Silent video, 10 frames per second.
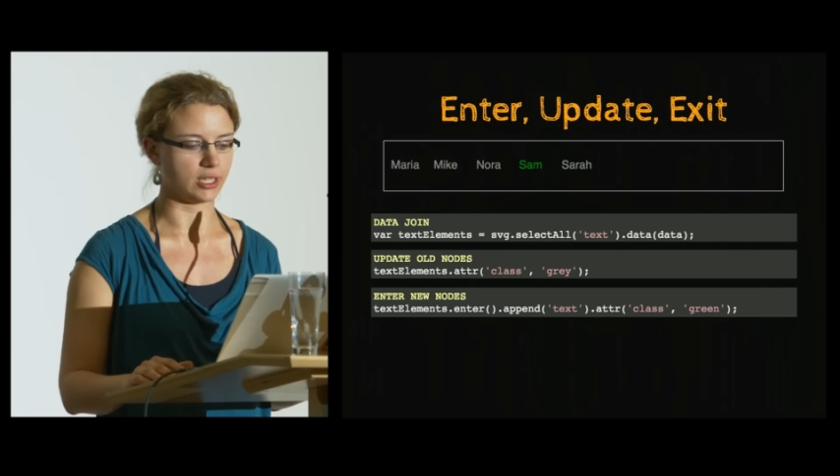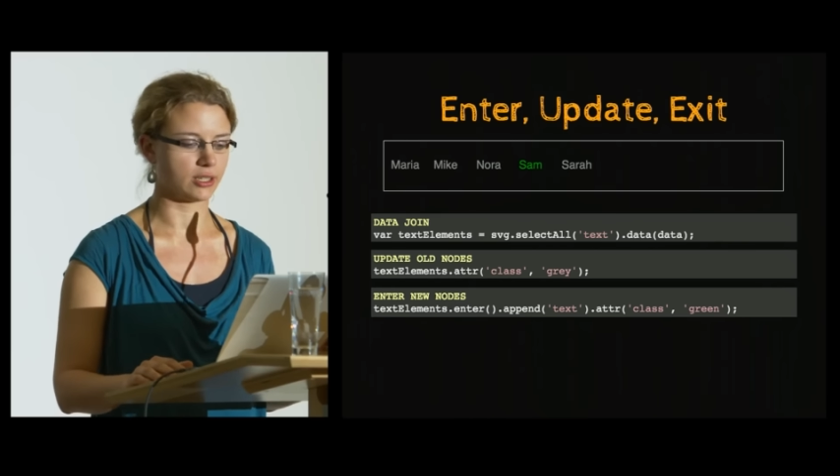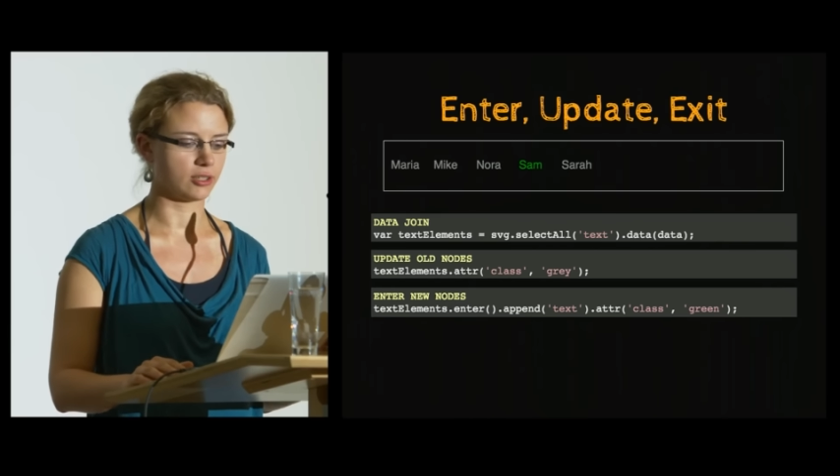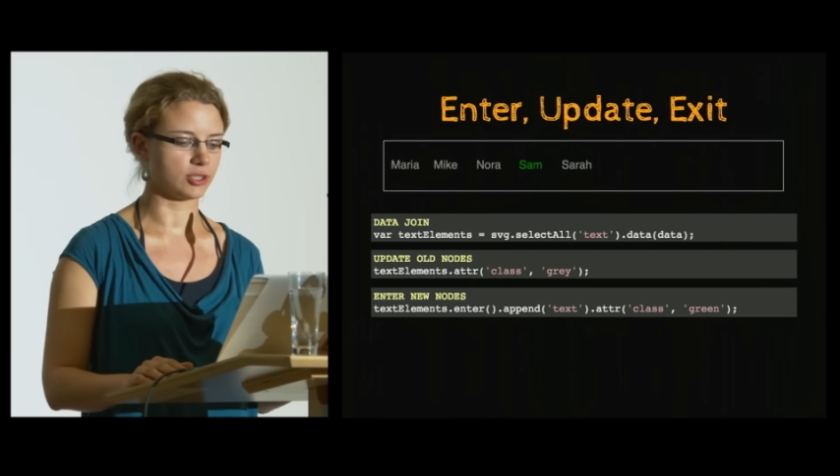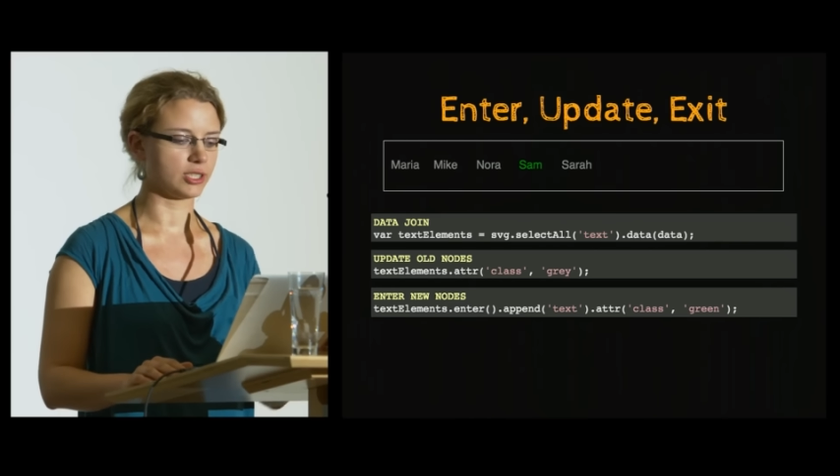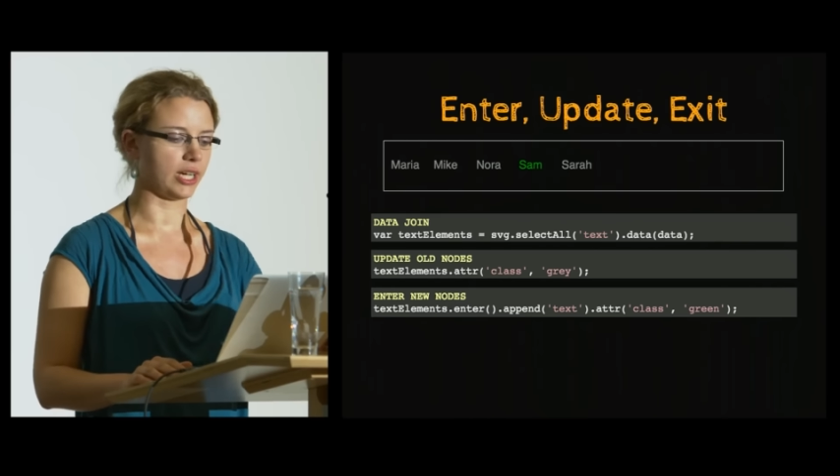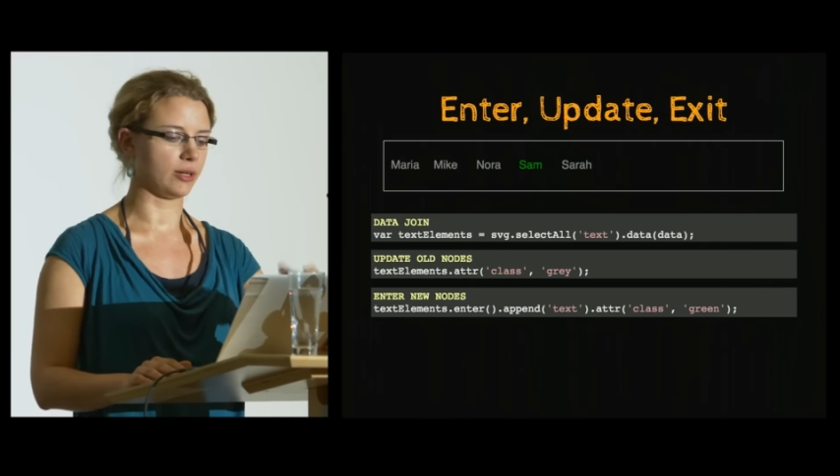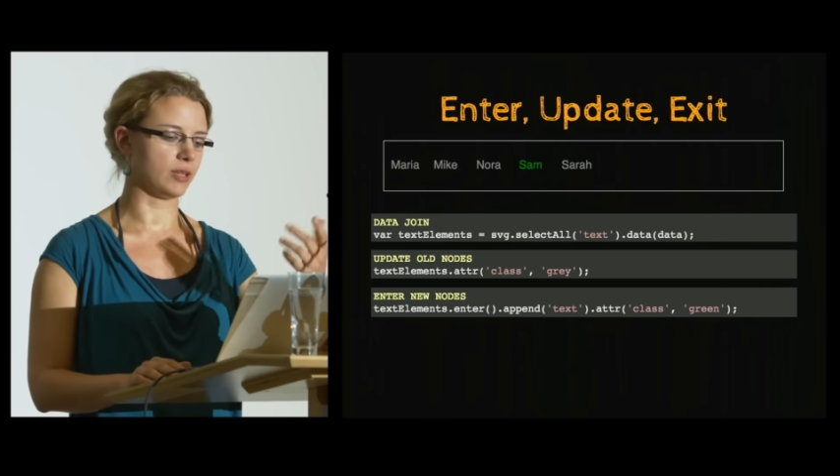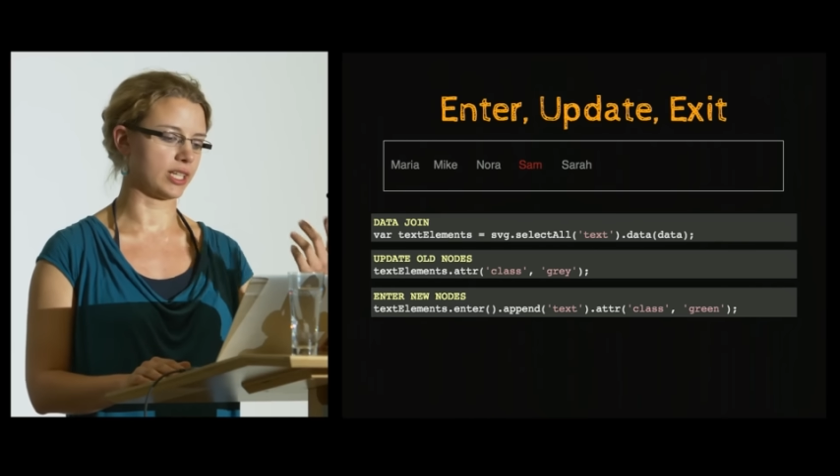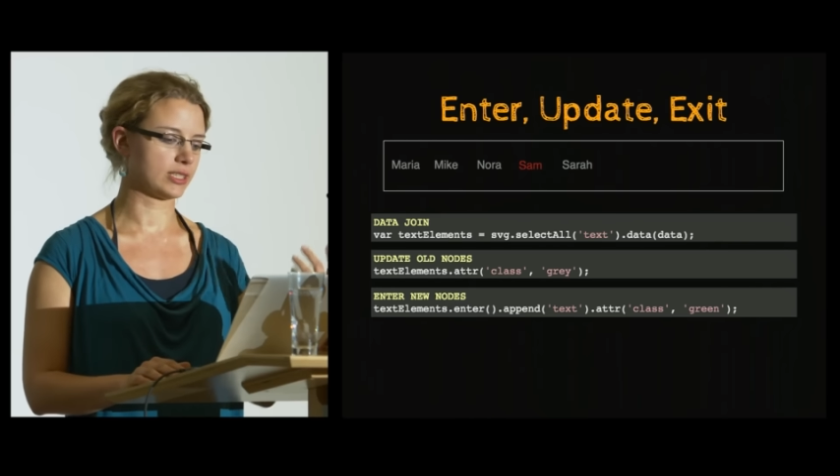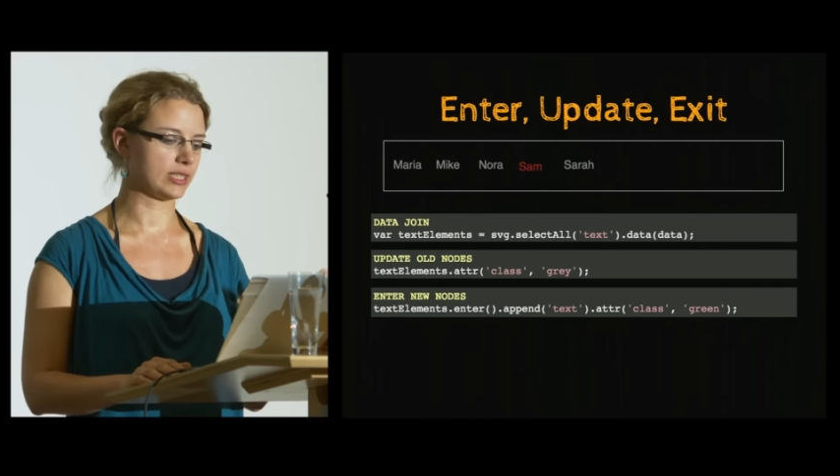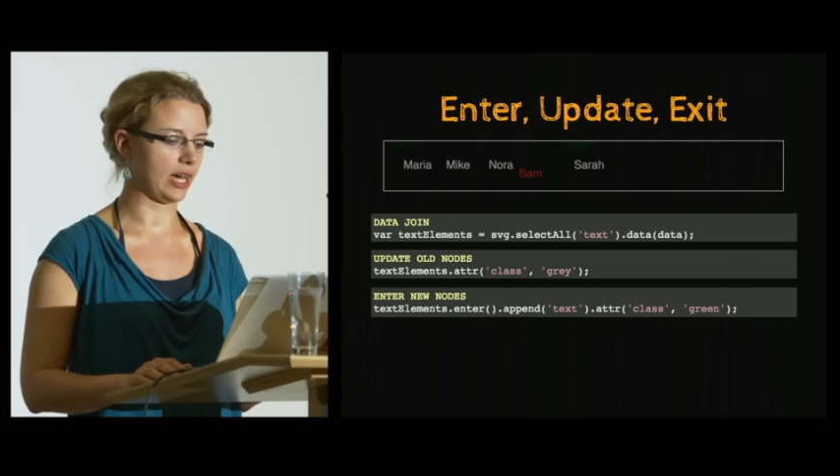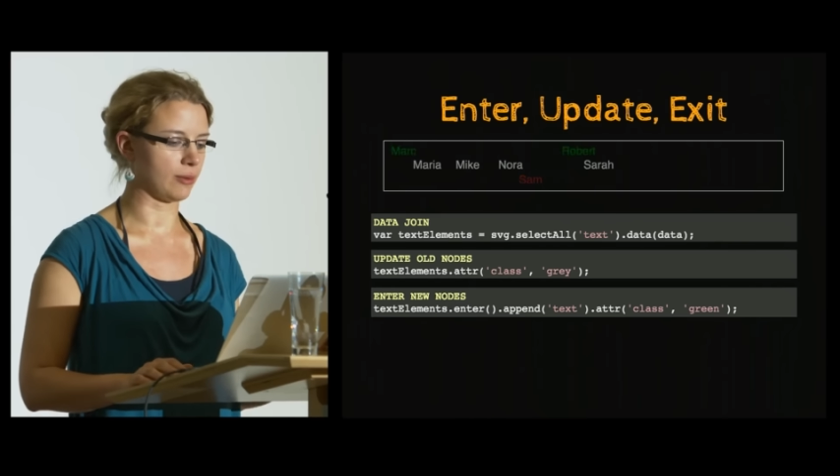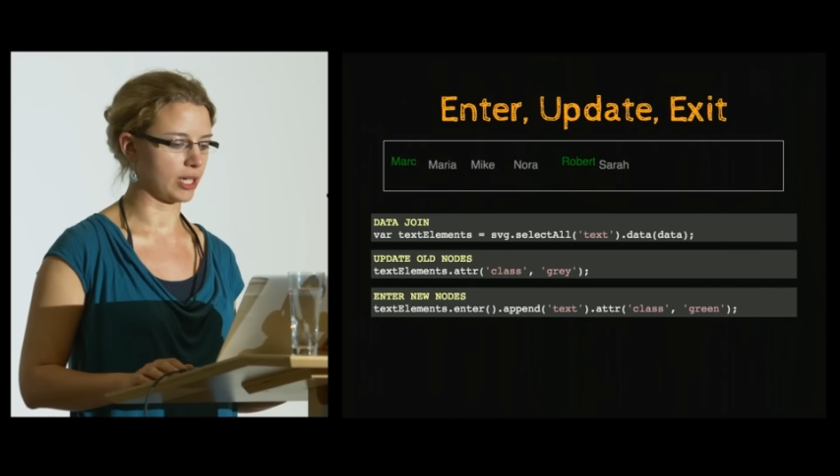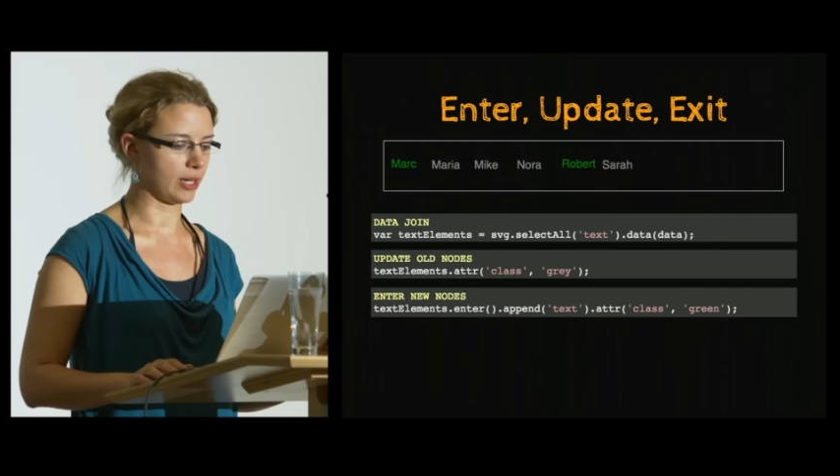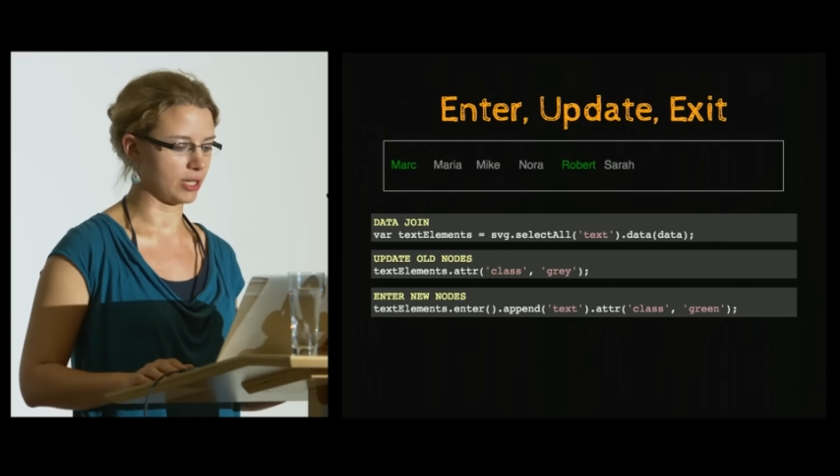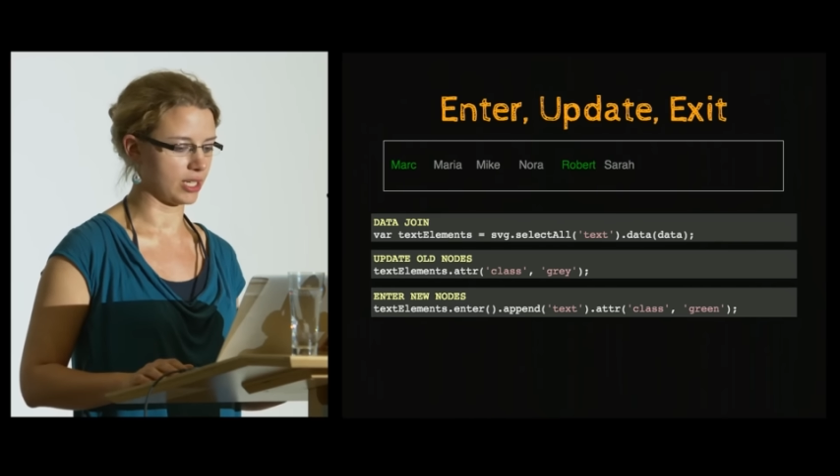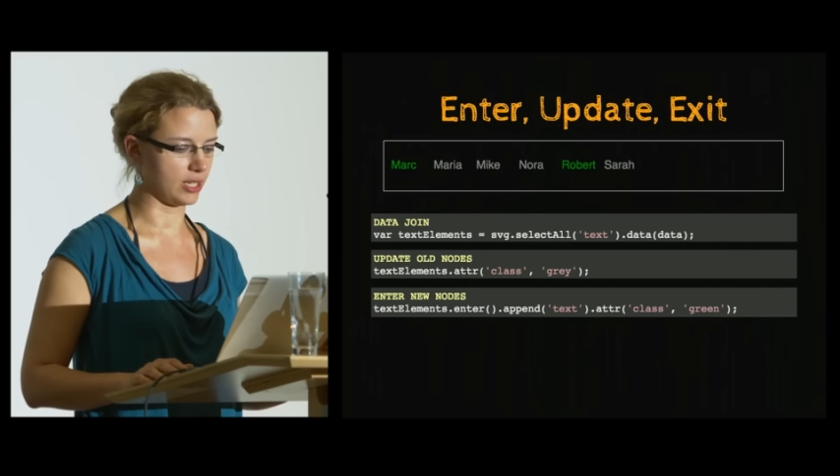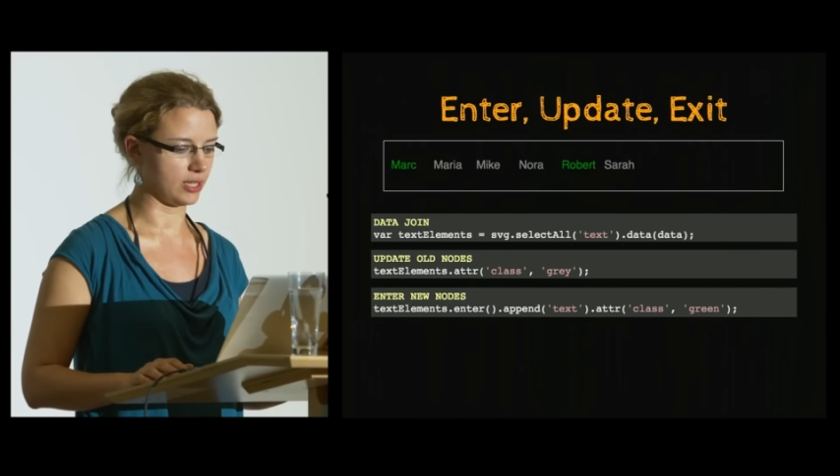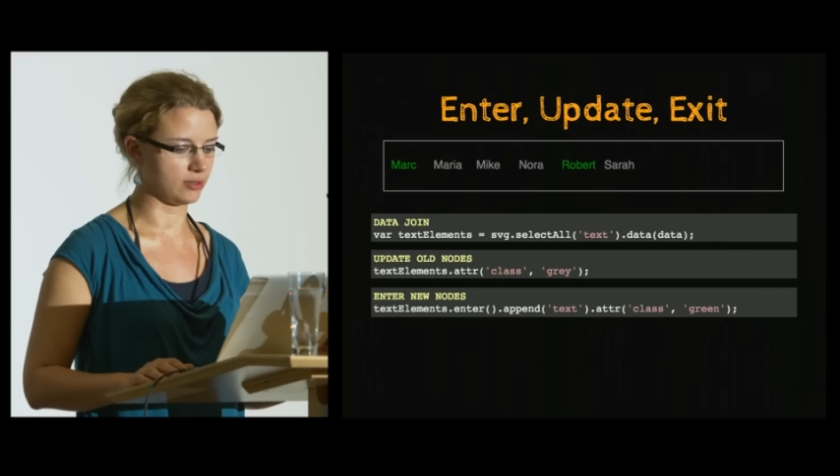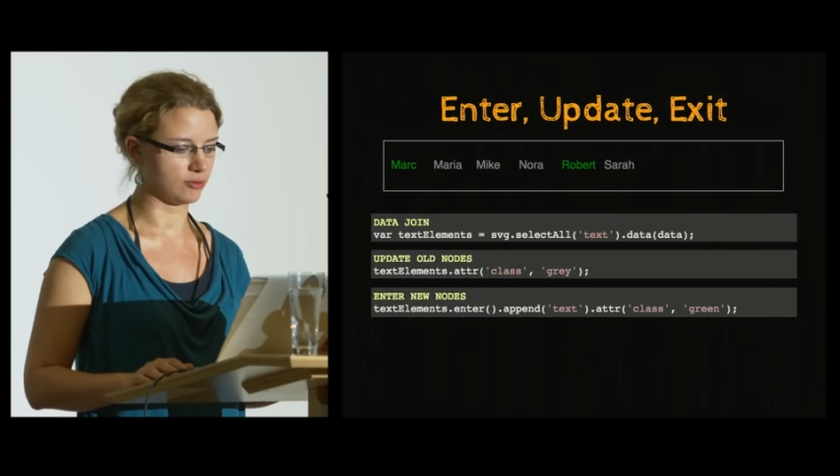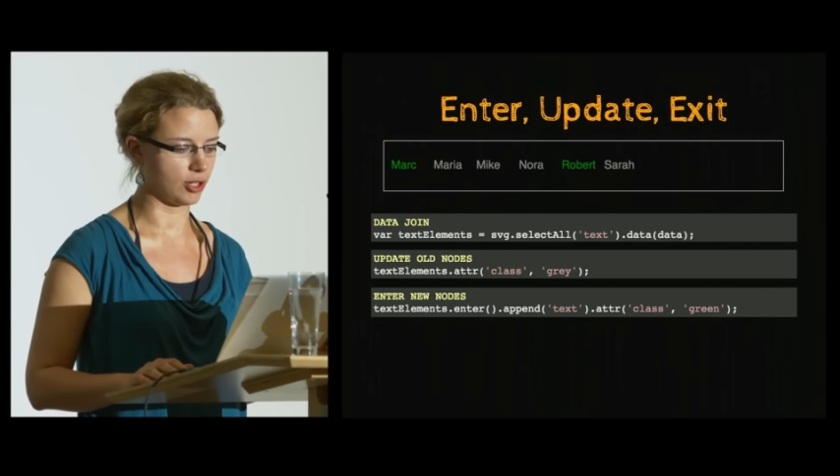like those names like Sam coming in,